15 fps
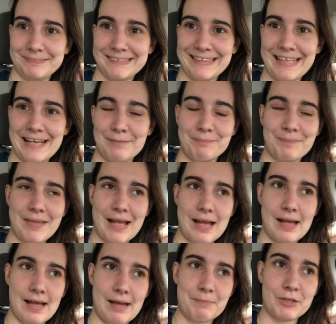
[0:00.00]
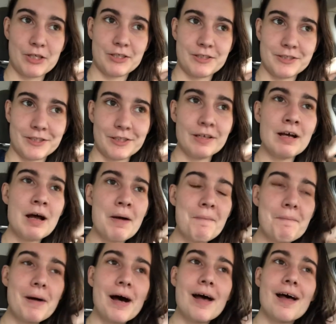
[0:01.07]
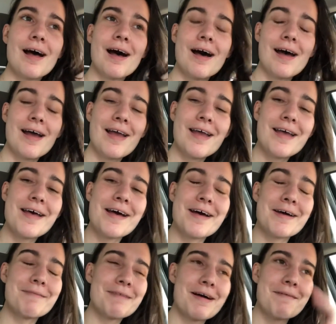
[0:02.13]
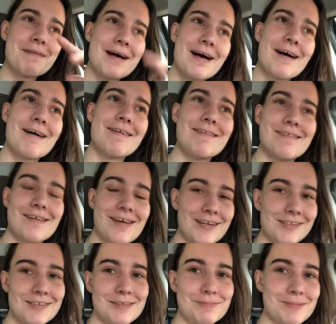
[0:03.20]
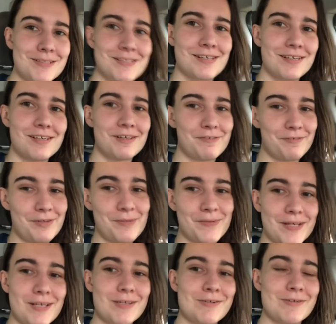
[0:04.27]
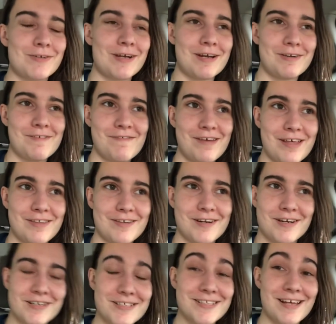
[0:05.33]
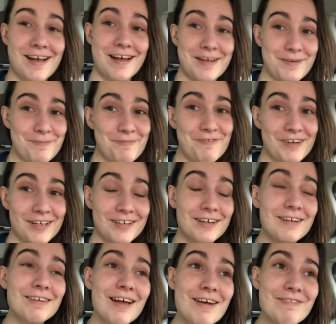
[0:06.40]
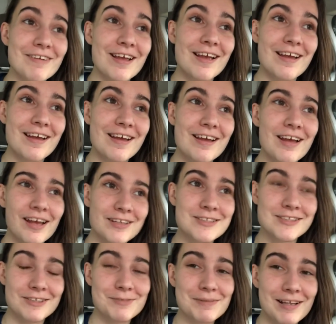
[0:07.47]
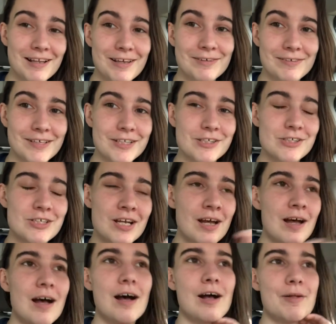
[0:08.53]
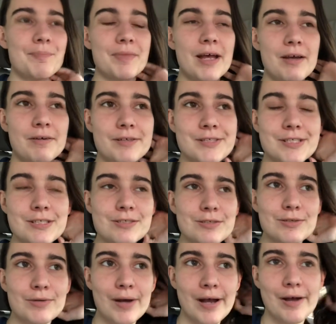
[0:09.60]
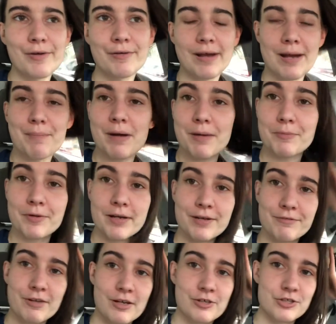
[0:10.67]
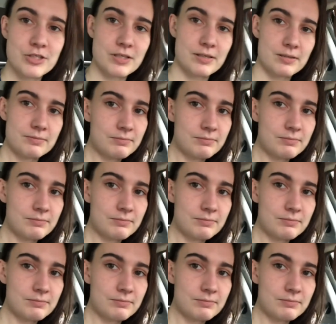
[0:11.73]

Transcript: Yeah, I'm a good adult. But I am about 90% of the way through Crown of Feathers. I am fucking loving it. Excuse my language. I will do a wrap up when I finish it.